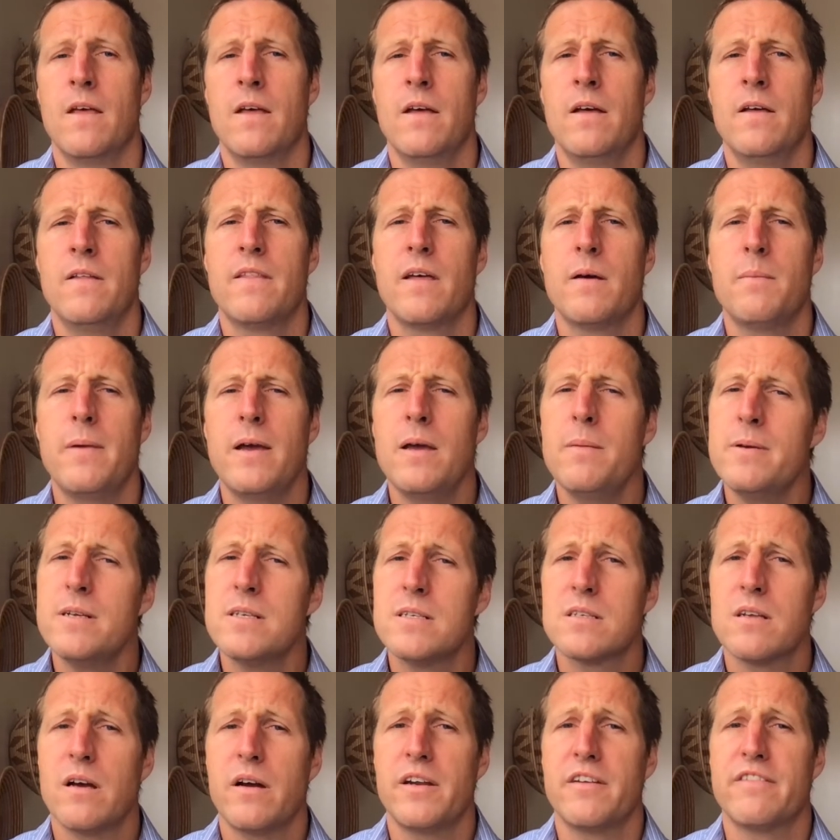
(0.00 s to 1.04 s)
There may be
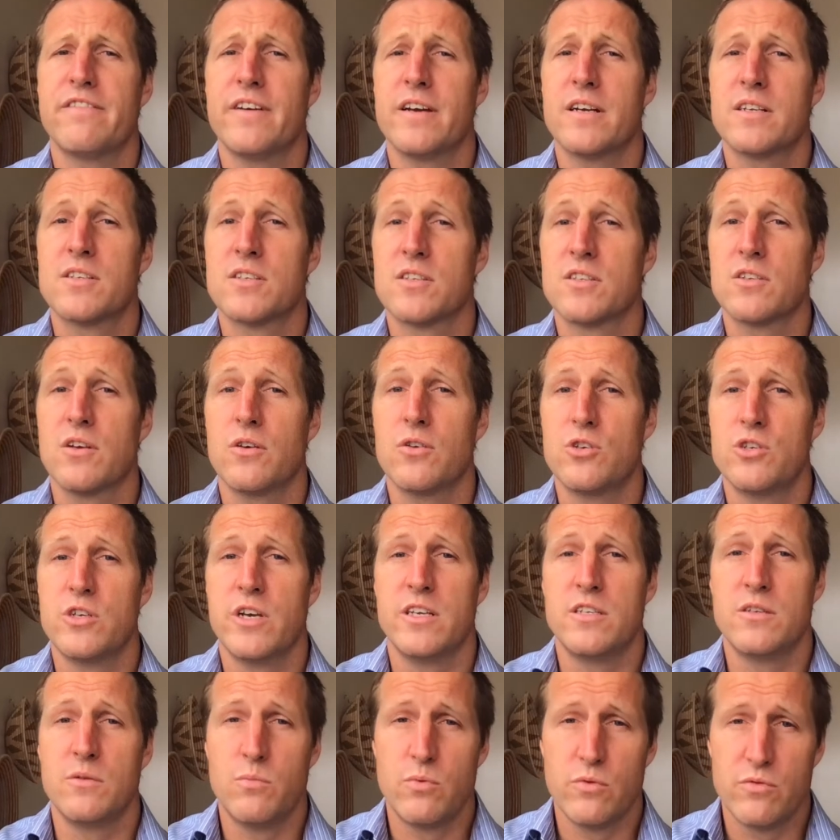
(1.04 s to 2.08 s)
side effects
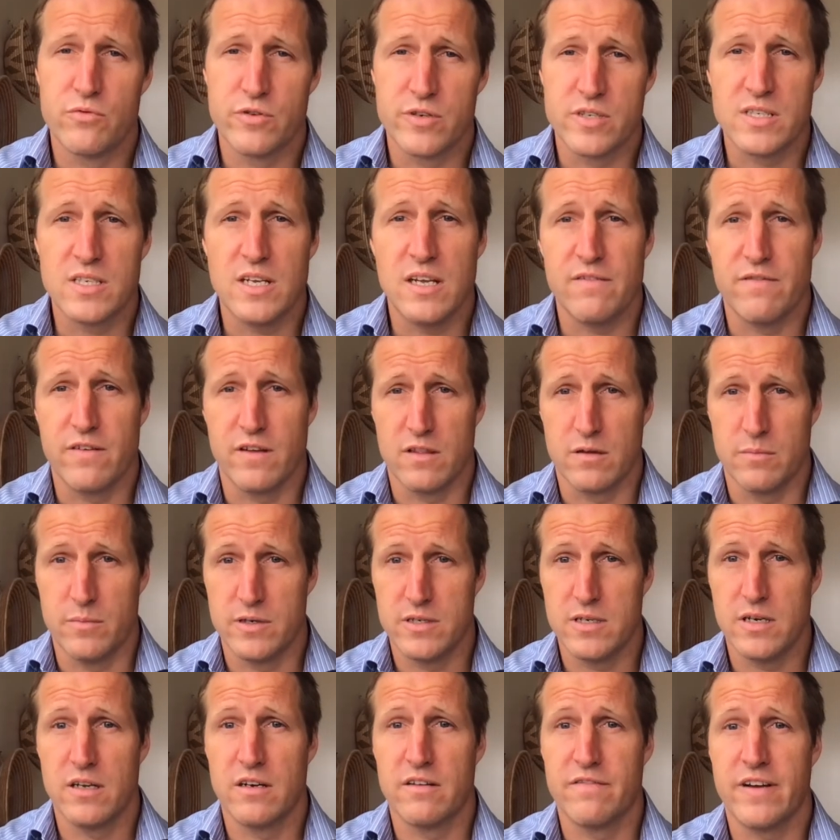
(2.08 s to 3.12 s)
associated with receiving the
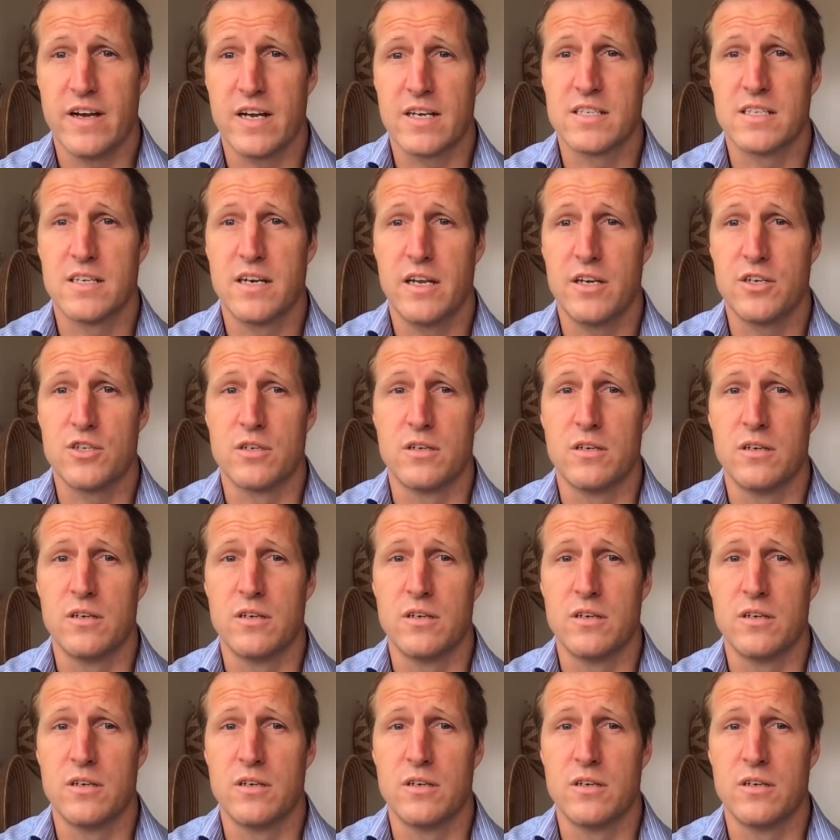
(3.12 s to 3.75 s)
Moderna vaccination.